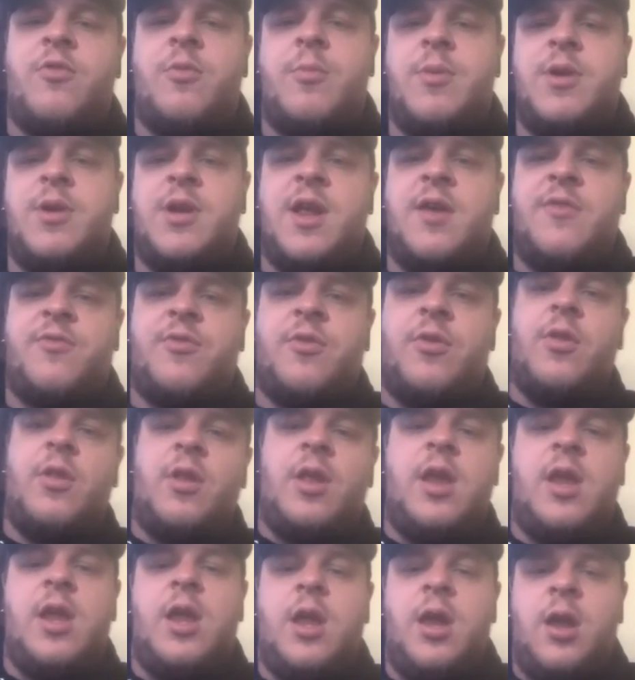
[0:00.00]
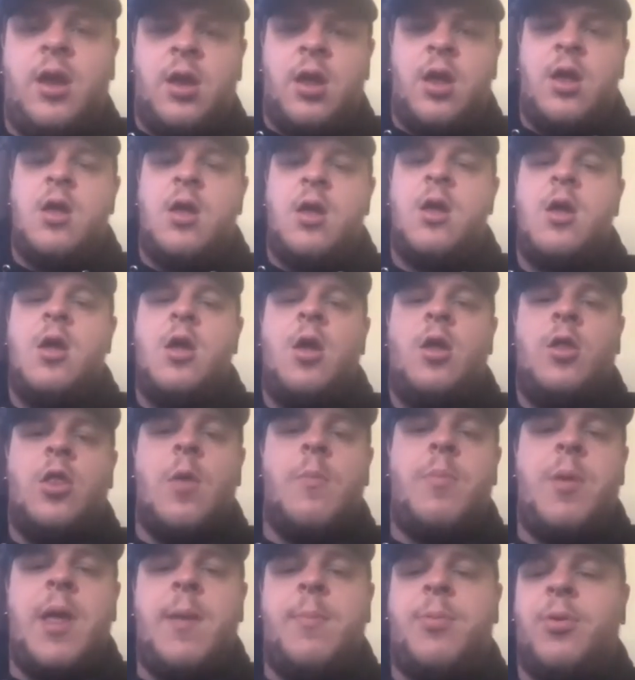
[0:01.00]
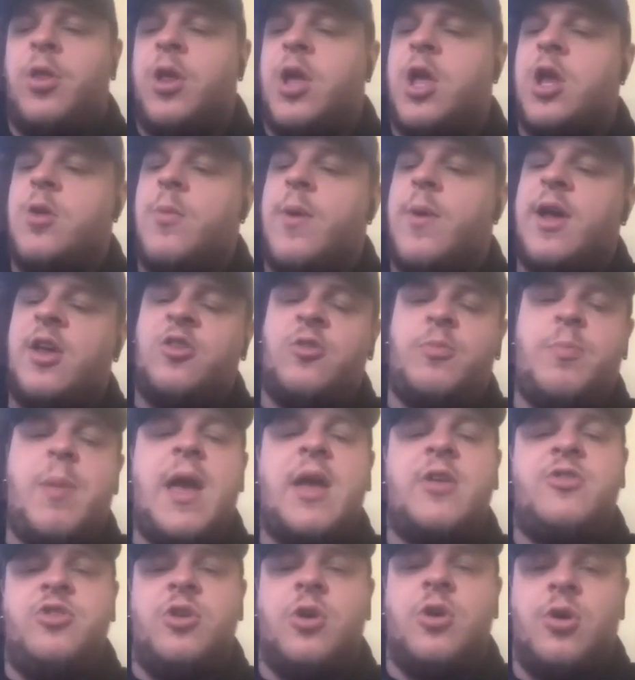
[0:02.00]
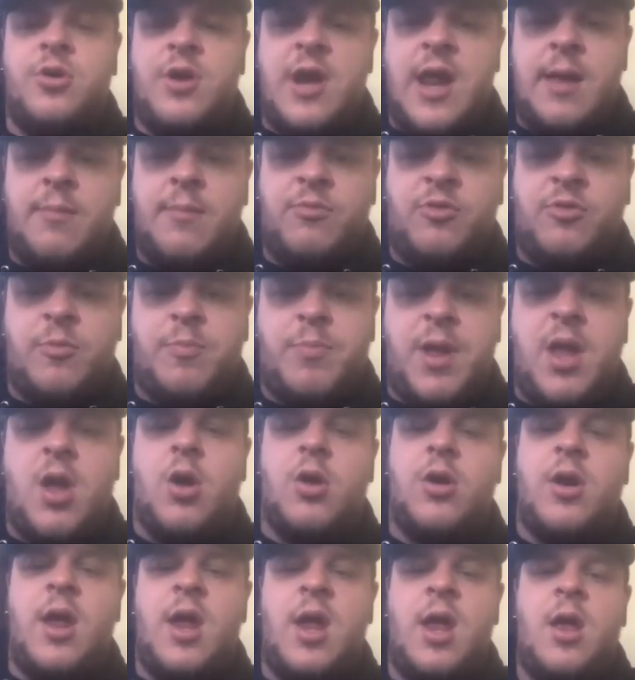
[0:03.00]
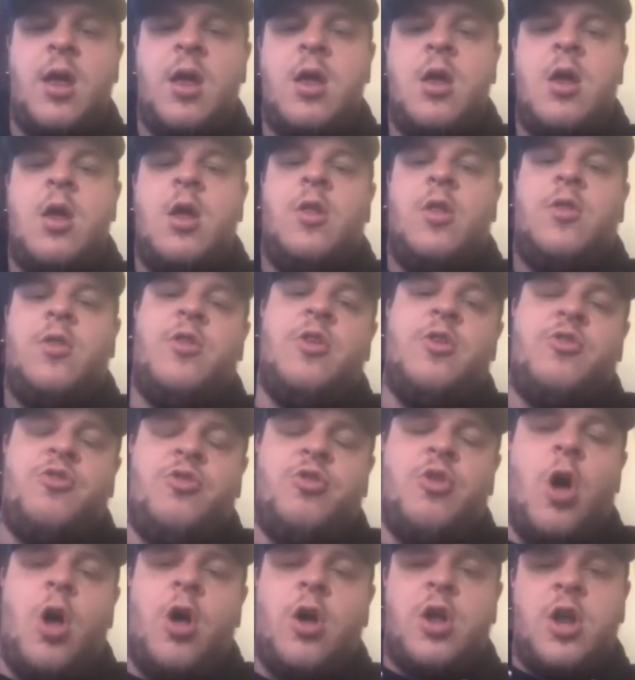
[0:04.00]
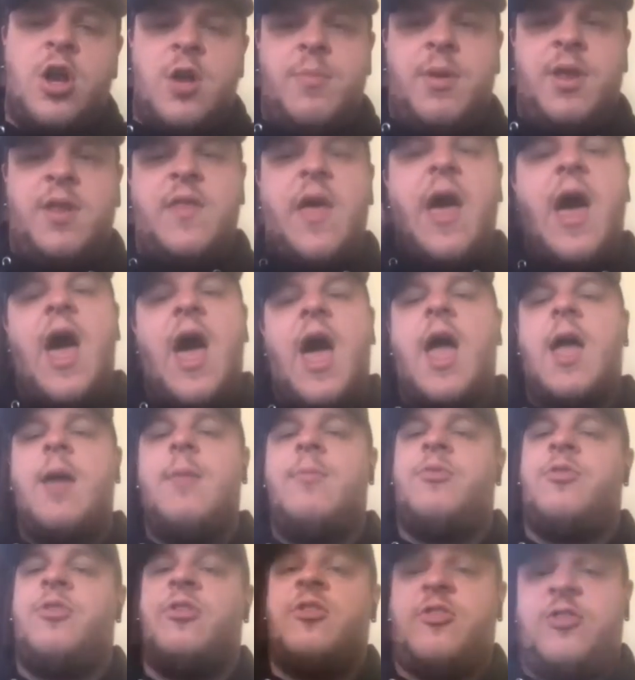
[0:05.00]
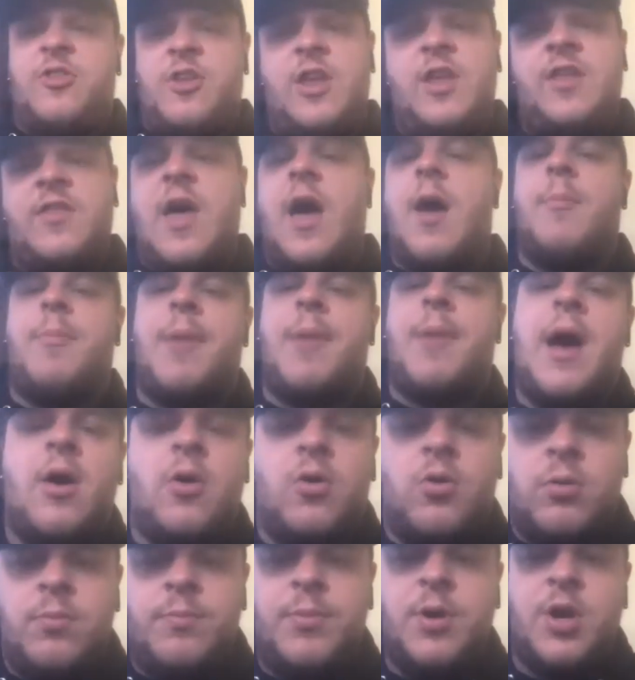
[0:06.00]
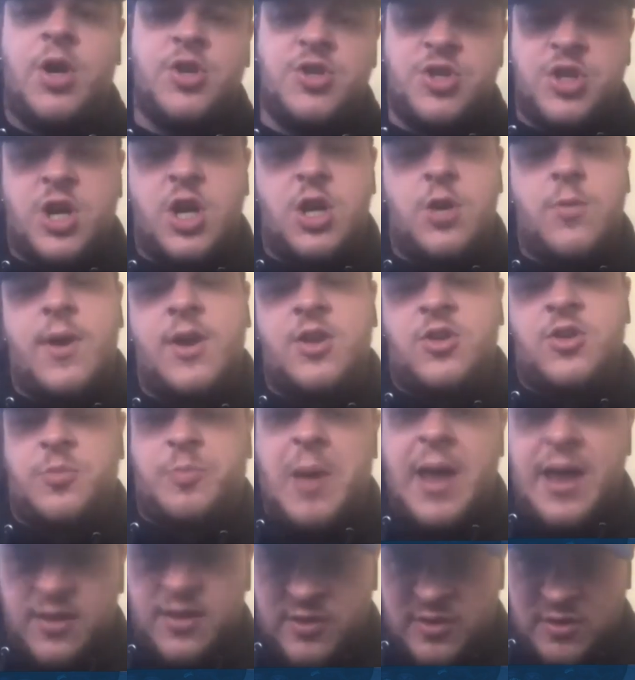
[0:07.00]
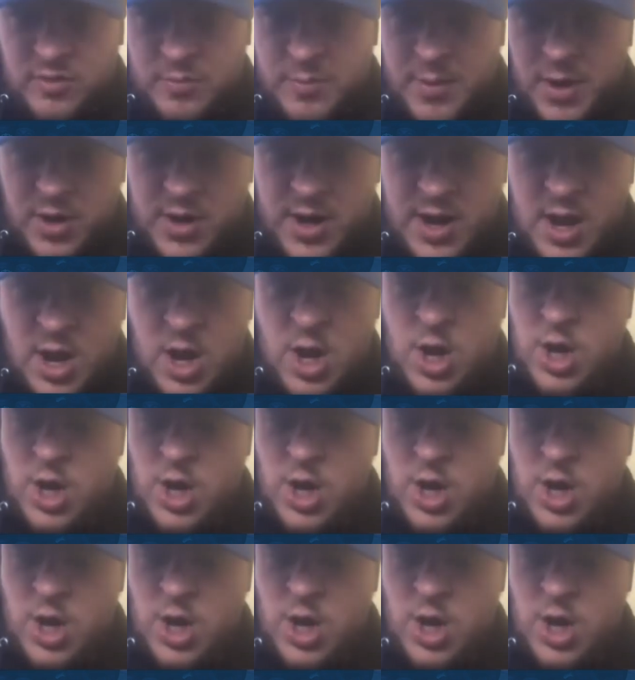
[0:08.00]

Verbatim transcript: from a different league, that people are going to expect your name to be on it, there's not going to be that hype to see that battle because they're going to expect it to be on it.